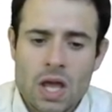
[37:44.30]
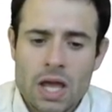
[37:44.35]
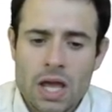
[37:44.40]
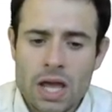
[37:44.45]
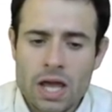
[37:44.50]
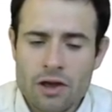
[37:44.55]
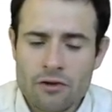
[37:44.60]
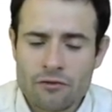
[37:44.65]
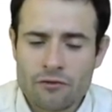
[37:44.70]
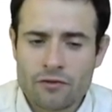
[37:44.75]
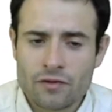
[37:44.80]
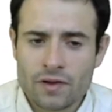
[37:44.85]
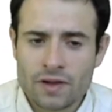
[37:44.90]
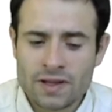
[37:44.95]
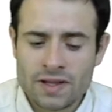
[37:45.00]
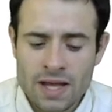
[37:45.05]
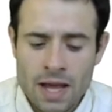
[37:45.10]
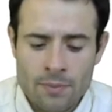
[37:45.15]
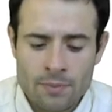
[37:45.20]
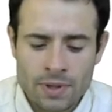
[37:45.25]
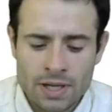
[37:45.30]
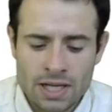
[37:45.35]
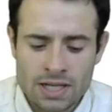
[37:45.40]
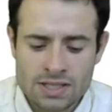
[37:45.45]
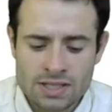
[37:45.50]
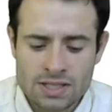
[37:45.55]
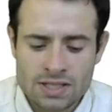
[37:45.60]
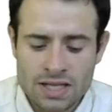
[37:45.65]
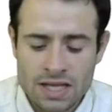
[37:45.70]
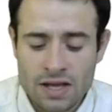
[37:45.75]
If
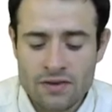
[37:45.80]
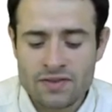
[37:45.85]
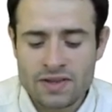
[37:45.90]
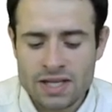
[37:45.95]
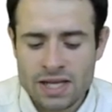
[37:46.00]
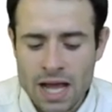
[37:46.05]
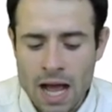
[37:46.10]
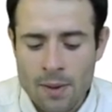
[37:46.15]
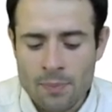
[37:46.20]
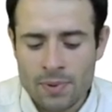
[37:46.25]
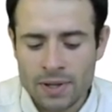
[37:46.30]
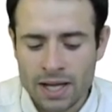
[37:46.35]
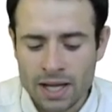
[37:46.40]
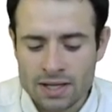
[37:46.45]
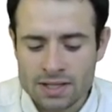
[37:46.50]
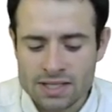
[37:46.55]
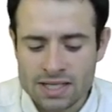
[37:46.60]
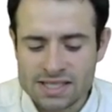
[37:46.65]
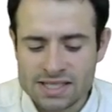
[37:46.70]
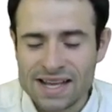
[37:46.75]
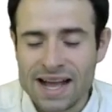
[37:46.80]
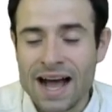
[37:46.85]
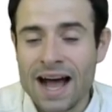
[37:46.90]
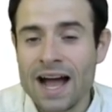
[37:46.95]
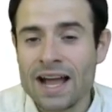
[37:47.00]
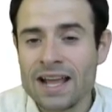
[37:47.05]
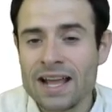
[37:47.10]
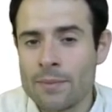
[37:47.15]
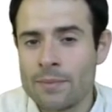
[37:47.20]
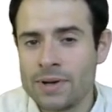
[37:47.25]
the applicant is a
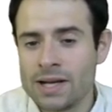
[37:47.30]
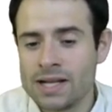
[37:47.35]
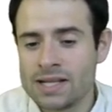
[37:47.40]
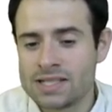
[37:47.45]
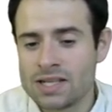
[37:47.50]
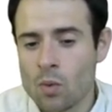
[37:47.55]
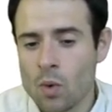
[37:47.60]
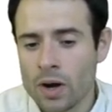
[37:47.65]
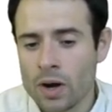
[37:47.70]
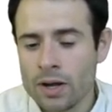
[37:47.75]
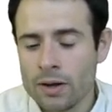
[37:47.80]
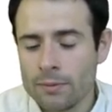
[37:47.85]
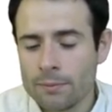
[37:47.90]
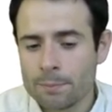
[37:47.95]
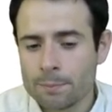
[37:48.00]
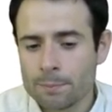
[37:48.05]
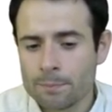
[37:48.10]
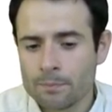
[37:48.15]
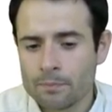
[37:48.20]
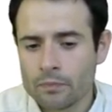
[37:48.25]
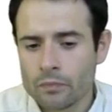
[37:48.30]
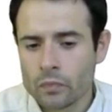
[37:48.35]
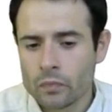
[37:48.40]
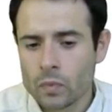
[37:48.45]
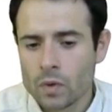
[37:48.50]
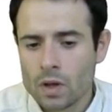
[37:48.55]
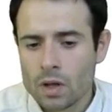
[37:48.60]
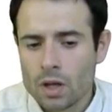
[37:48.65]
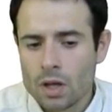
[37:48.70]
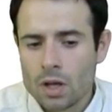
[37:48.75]
high ability one,
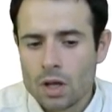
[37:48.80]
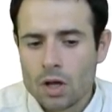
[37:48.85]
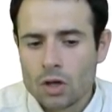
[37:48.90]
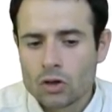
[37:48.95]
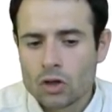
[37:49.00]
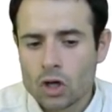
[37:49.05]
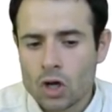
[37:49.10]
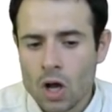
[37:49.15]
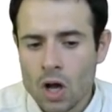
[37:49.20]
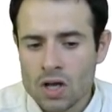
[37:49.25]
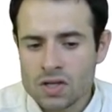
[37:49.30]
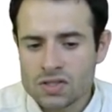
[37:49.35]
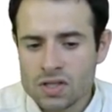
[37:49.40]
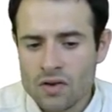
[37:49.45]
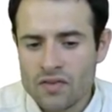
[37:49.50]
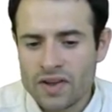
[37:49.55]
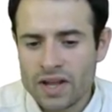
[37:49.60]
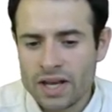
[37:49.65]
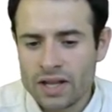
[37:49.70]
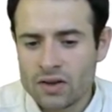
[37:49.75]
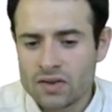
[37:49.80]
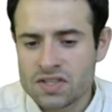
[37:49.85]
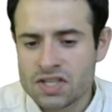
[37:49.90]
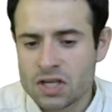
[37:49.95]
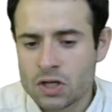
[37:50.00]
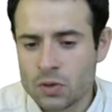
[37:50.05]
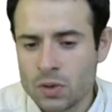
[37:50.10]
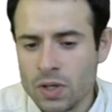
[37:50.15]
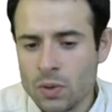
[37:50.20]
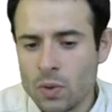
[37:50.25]
the cost of getting a
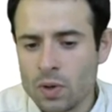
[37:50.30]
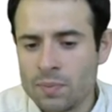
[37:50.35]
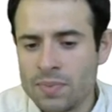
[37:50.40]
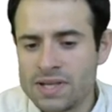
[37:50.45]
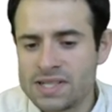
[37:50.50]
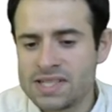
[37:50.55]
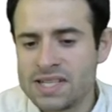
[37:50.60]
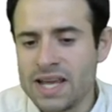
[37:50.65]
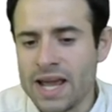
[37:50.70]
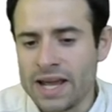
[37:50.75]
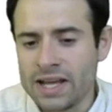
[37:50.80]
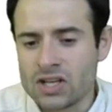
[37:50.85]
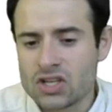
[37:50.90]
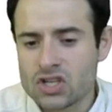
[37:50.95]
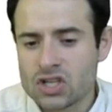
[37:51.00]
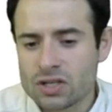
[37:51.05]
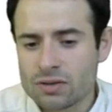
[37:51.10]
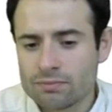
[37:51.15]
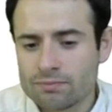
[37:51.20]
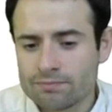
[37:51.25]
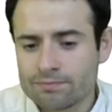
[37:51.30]
degree will be CH.